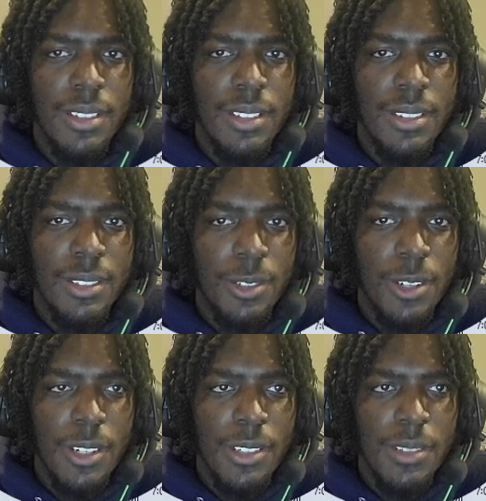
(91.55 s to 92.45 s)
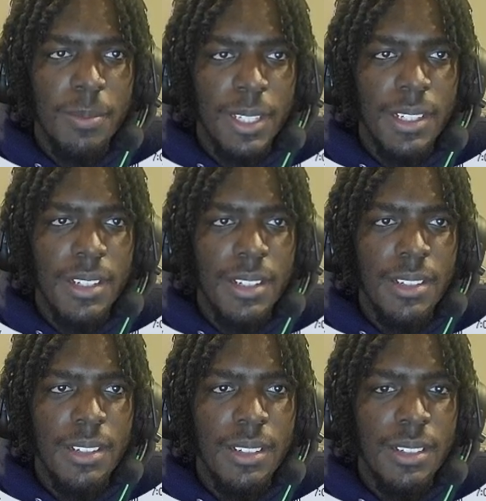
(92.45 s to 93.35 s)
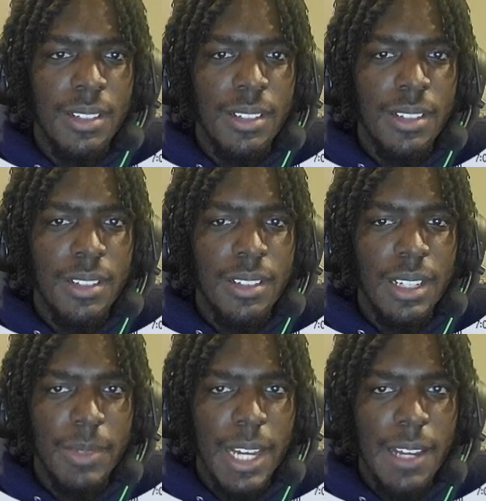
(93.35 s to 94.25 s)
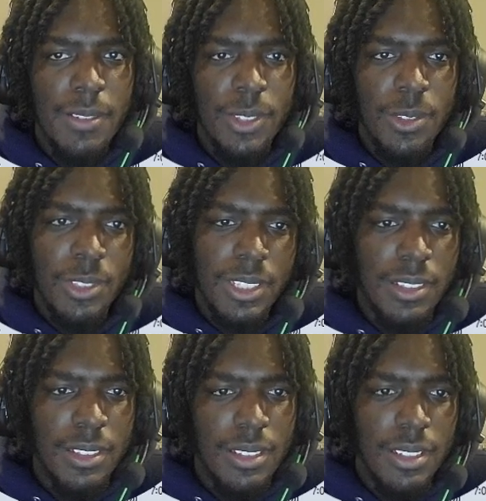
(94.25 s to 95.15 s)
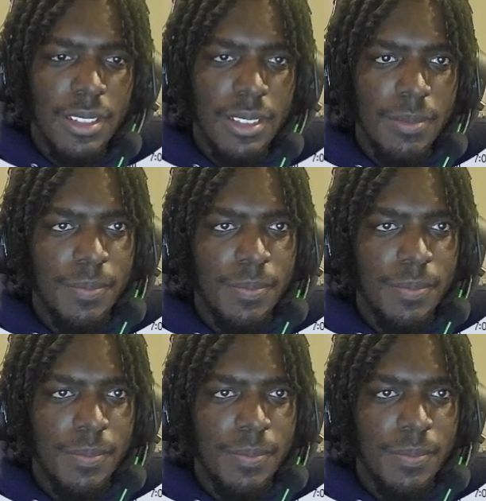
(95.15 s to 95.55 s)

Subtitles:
So no cards display. Admin views look the same.